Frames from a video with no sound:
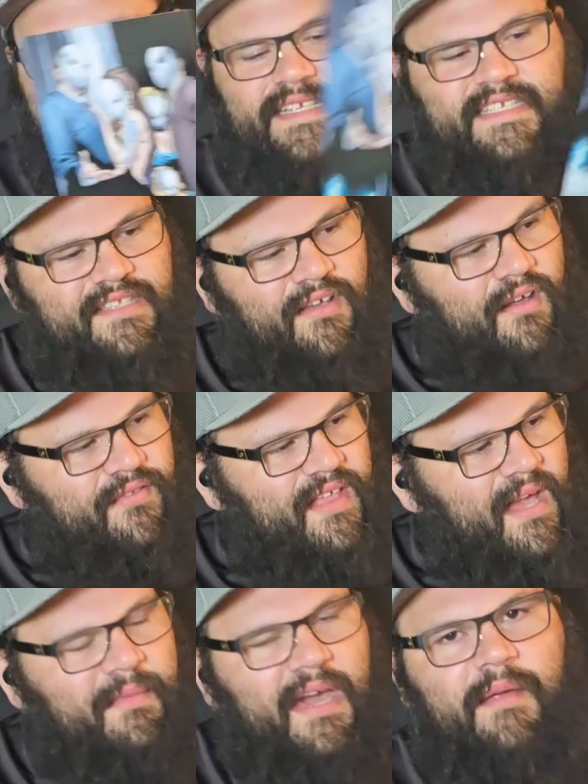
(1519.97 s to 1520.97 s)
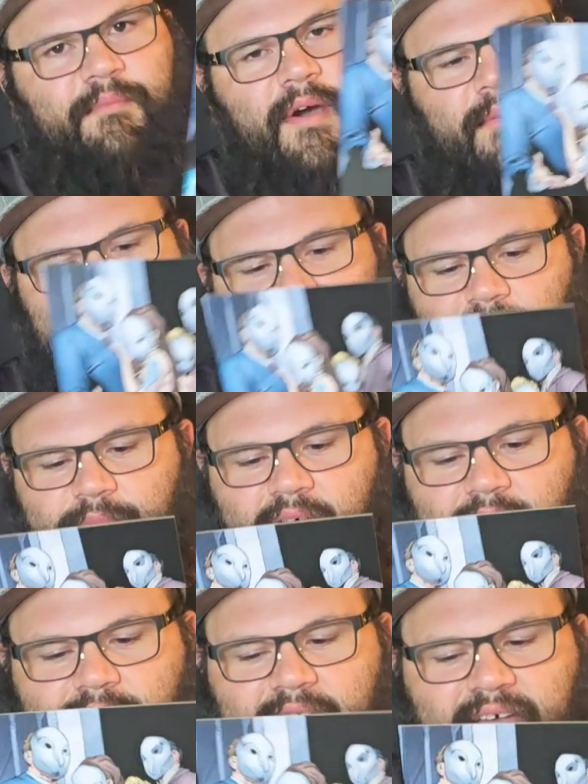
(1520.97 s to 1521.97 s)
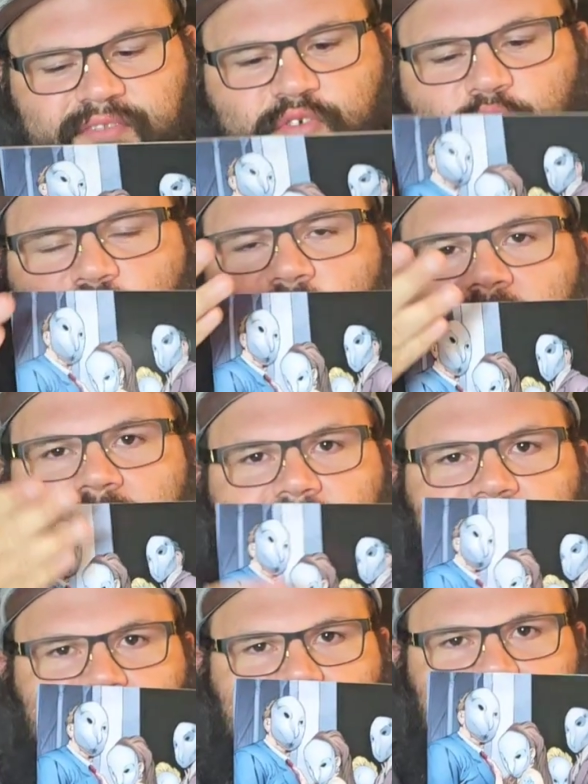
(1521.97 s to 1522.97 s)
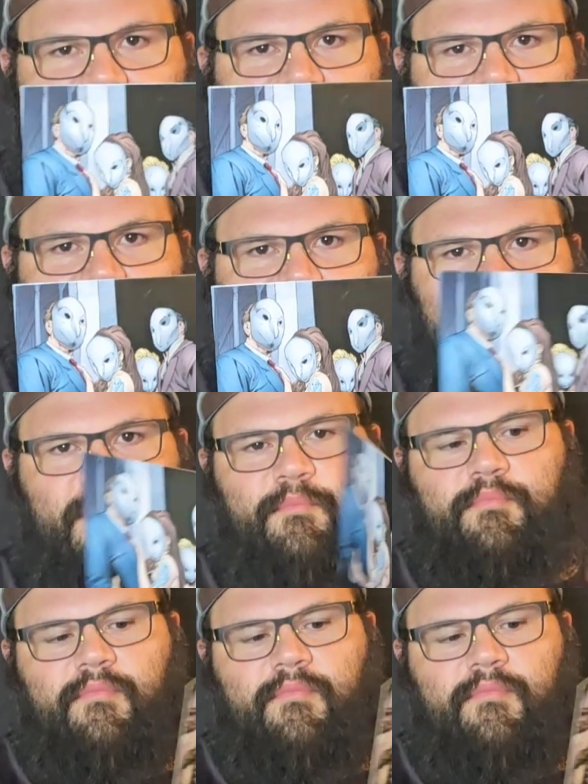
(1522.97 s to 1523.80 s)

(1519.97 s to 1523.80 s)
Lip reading: This is the only thing I'm kind of bummed out about. I do like the